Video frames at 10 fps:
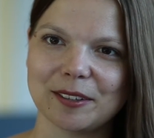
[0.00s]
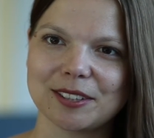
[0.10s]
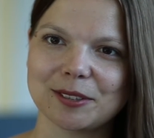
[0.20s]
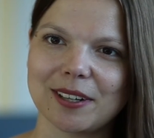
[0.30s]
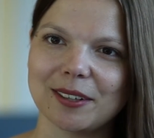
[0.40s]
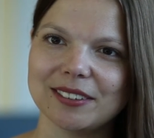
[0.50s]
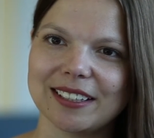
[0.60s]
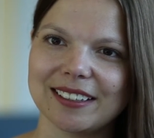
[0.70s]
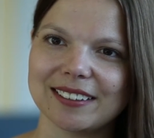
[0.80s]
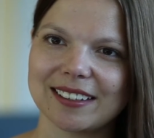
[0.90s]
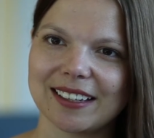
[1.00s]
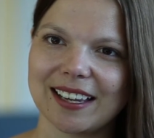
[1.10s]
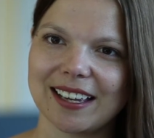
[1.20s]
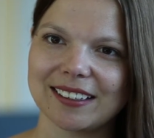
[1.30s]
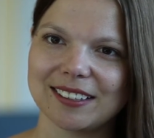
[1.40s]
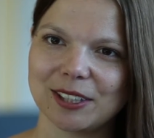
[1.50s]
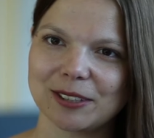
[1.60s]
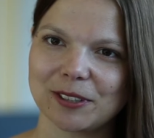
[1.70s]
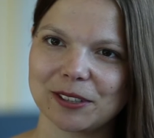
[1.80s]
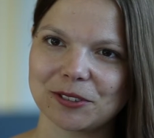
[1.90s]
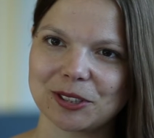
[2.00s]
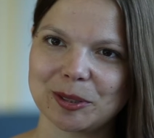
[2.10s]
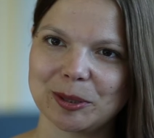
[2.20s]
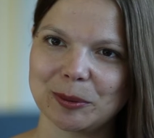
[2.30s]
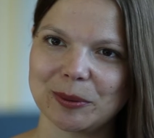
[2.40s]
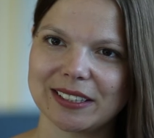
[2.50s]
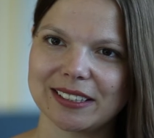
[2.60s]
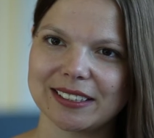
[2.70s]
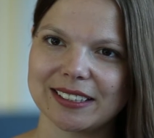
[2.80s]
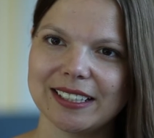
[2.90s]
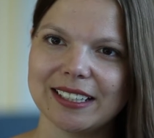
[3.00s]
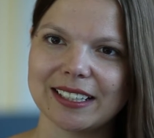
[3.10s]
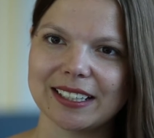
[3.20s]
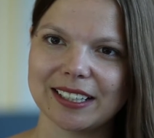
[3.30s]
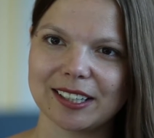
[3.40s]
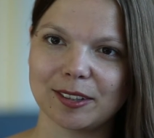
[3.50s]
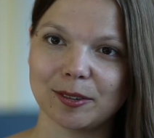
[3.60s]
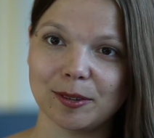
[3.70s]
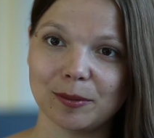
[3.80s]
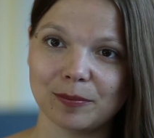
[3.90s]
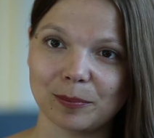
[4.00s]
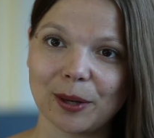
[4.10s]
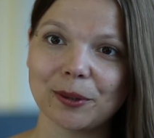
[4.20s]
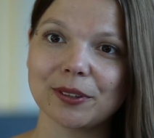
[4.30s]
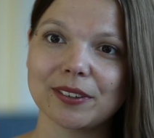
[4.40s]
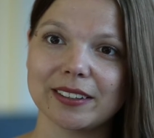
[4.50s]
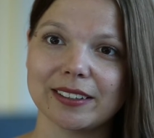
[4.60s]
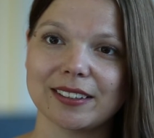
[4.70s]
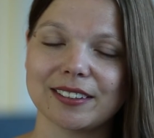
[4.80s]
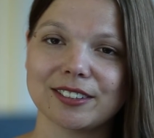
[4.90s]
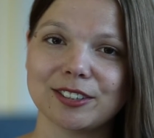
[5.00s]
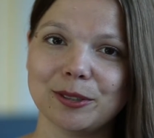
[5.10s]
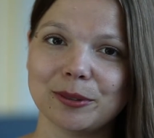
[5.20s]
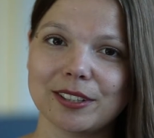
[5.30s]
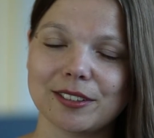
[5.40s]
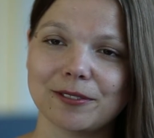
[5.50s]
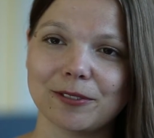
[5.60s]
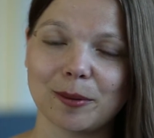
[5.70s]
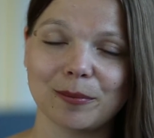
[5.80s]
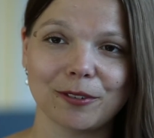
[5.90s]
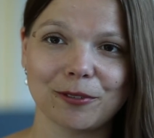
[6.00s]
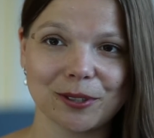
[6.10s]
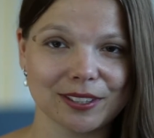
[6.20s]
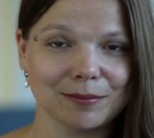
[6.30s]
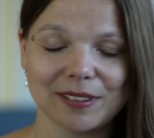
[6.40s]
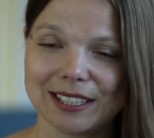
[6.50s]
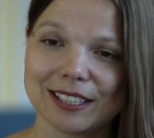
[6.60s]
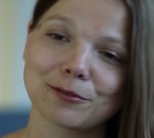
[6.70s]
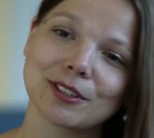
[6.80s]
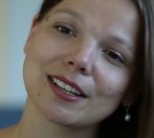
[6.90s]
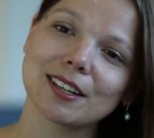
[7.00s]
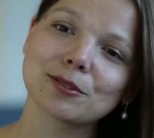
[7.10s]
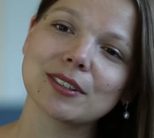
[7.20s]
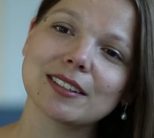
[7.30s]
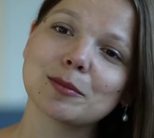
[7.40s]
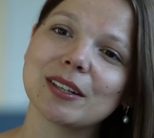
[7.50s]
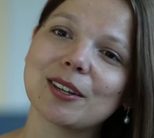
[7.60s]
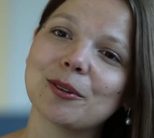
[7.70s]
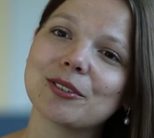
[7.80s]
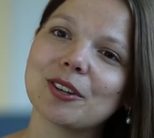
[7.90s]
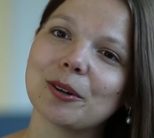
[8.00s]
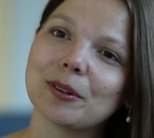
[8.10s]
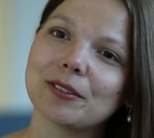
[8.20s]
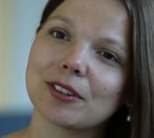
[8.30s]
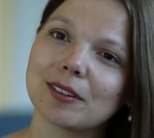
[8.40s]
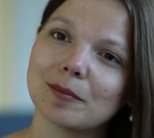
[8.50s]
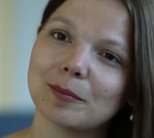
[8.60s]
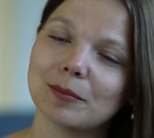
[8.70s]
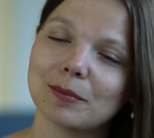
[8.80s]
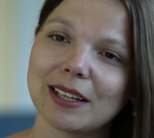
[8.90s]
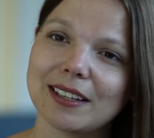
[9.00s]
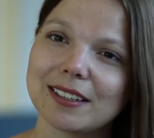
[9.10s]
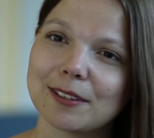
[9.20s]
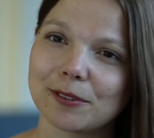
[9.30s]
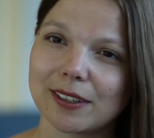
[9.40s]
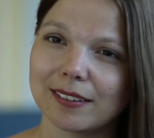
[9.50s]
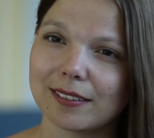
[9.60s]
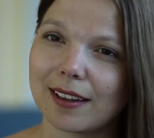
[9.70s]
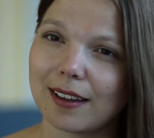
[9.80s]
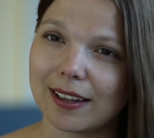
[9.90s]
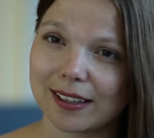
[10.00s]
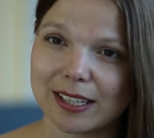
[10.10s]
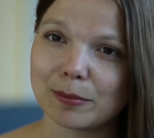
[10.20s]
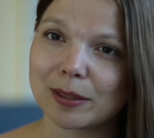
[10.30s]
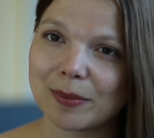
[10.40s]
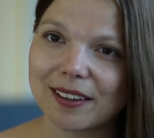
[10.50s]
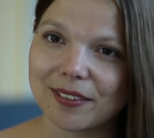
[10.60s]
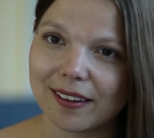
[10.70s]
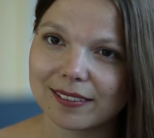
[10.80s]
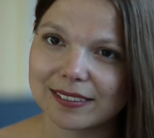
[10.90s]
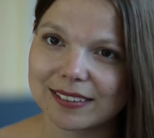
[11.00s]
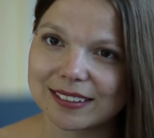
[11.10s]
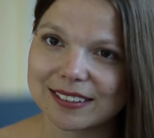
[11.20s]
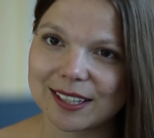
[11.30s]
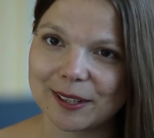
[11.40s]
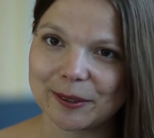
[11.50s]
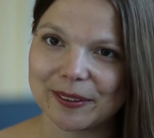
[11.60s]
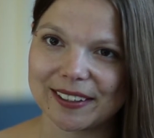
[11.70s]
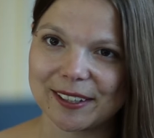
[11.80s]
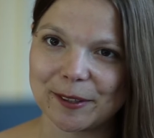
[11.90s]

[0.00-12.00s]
surroundings I had here at Frankfurt School with both students from, of course, many different countries, but also from many different academic backgrounds. So